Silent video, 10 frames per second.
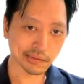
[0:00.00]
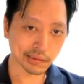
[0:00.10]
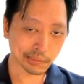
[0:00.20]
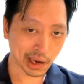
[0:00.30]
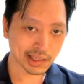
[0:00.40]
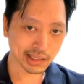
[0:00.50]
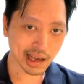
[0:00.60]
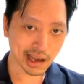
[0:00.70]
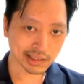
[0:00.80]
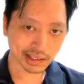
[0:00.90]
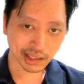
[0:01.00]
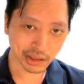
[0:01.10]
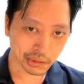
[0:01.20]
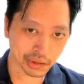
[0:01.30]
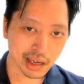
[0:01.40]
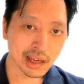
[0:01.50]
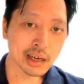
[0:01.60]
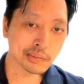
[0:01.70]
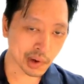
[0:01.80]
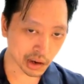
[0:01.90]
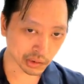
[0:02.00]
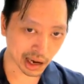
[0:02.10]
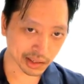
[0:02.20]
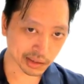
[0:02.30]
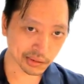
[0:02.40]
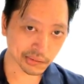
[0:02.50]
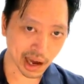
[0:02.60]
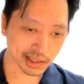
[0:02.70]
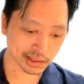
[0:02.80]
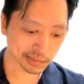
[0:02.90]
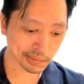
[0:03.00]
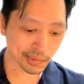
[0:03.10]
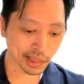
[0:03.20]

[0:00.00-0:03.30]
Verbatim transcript: if the patient has acute myocardial infarction?